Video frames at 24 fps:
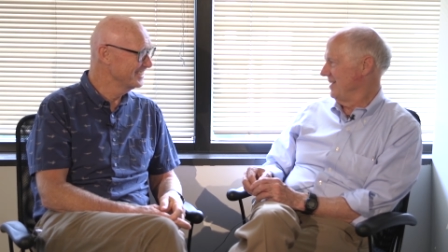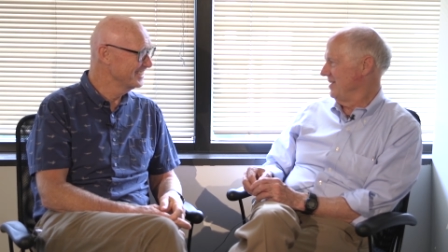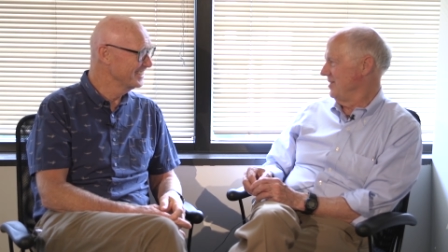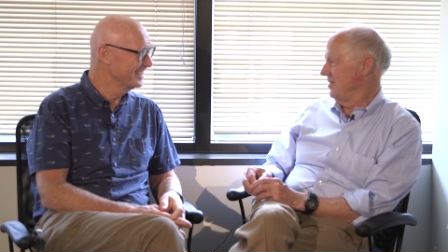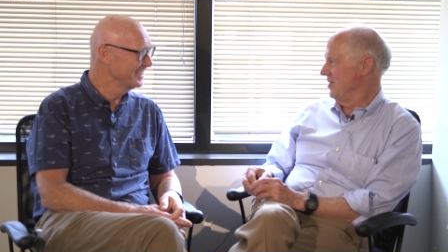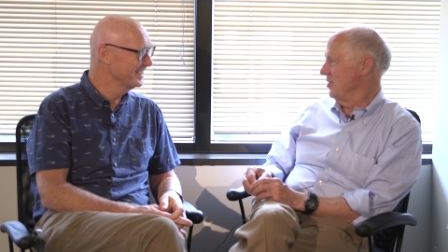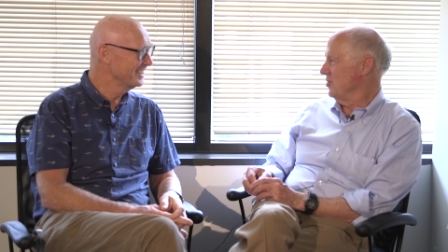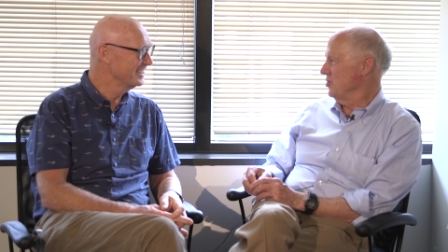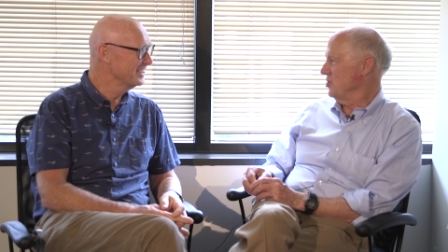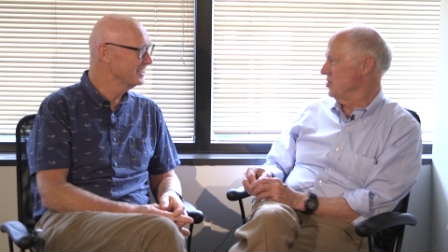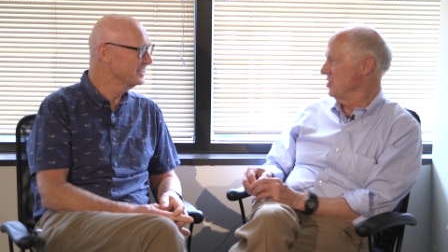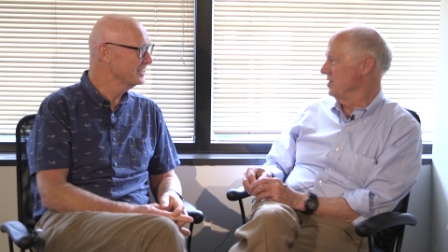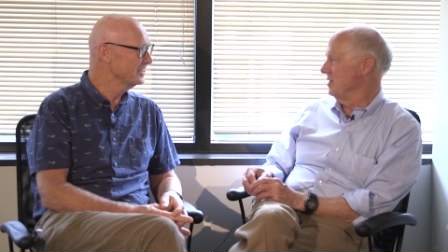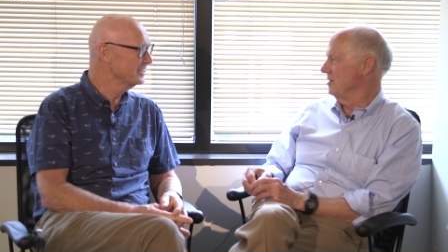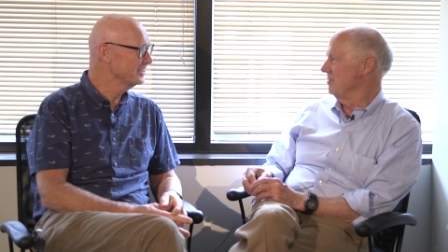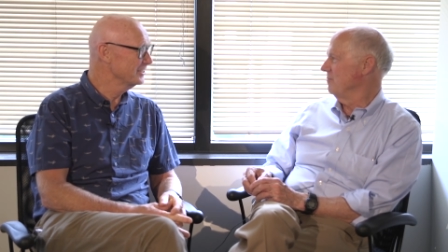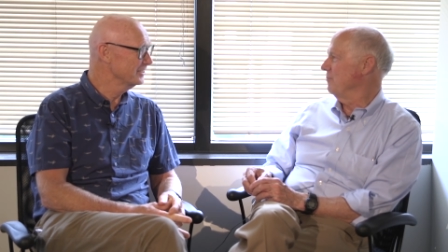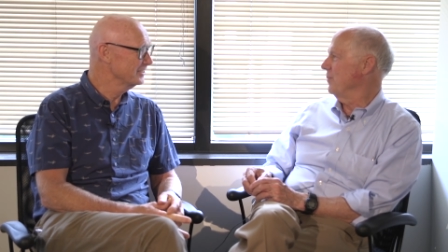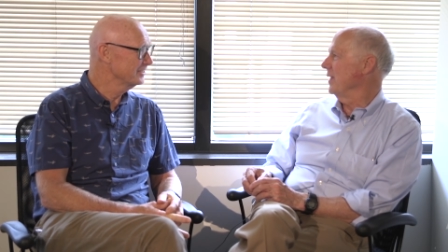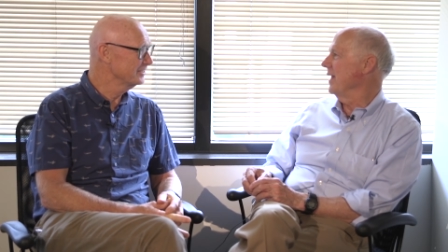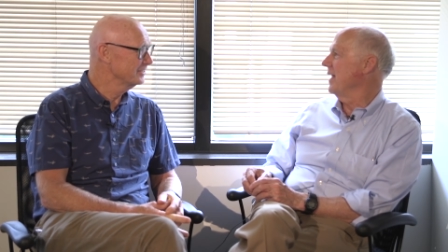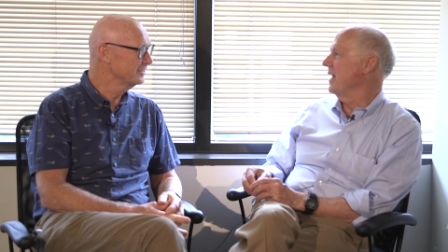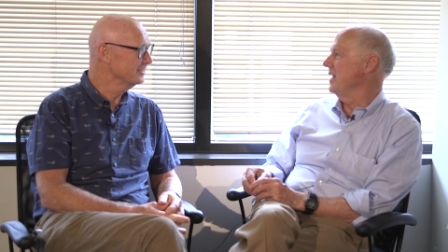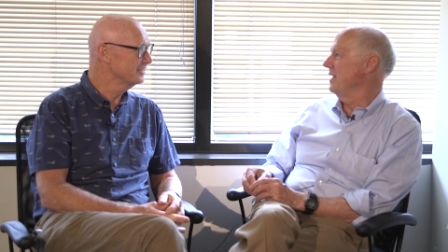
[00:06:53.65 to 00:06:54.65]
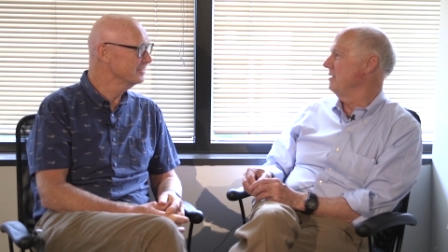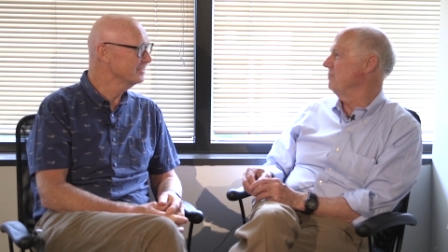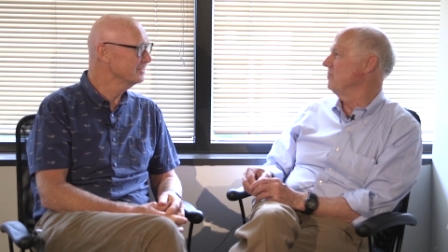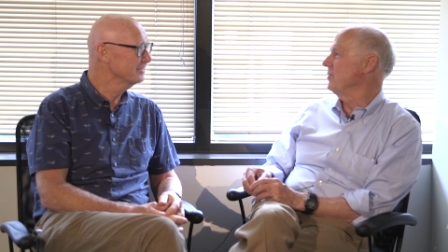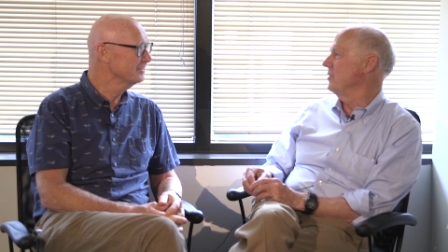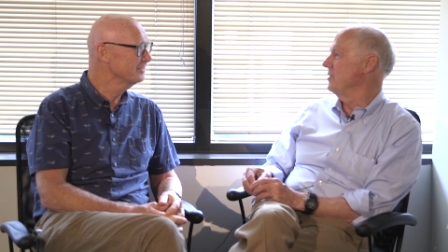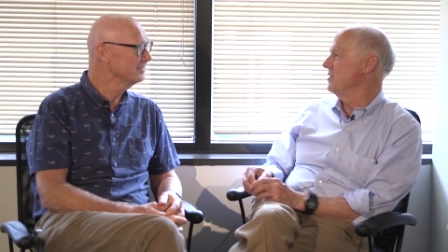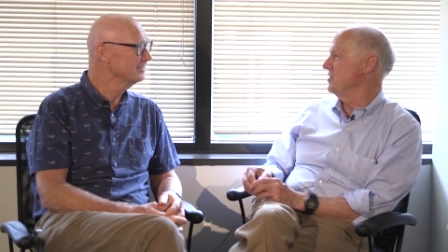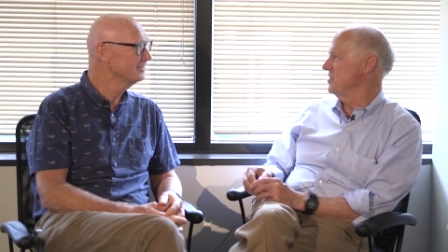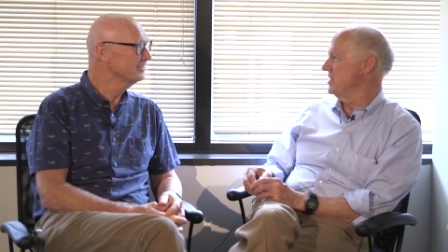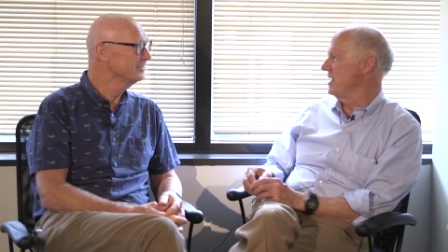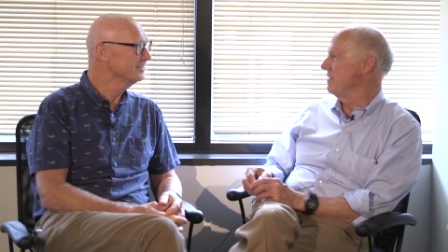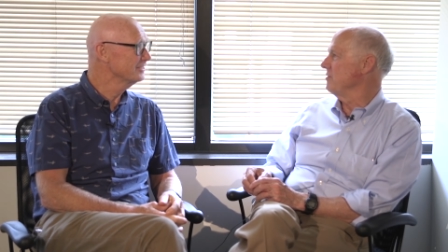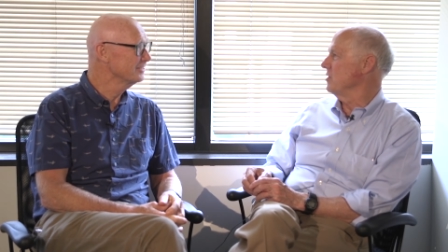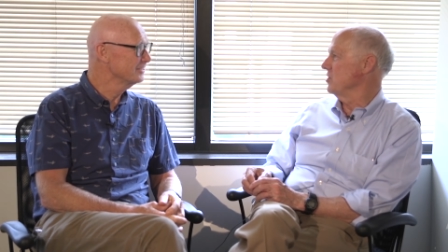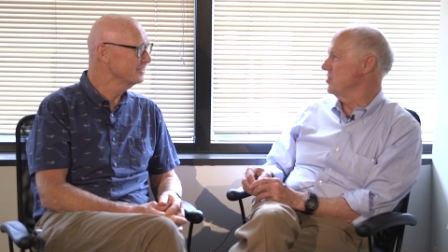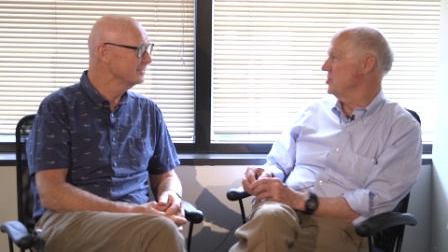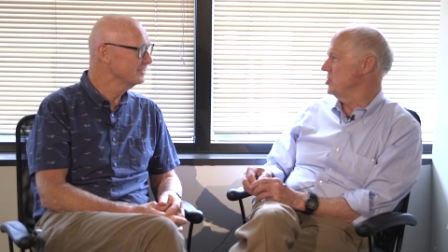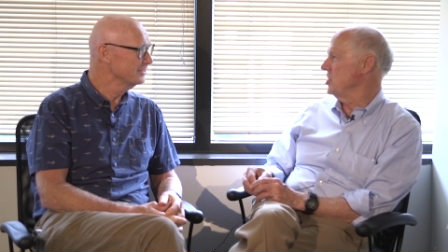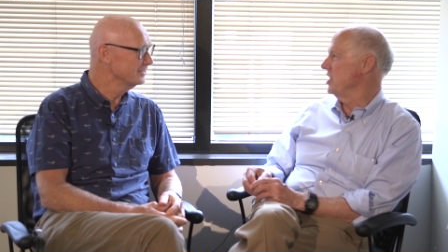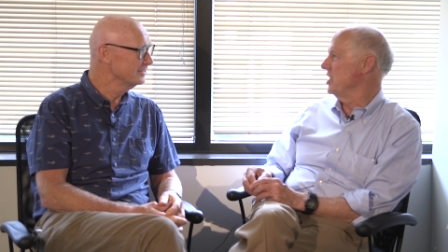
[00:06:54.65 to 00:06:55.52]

notion of planning for the seventh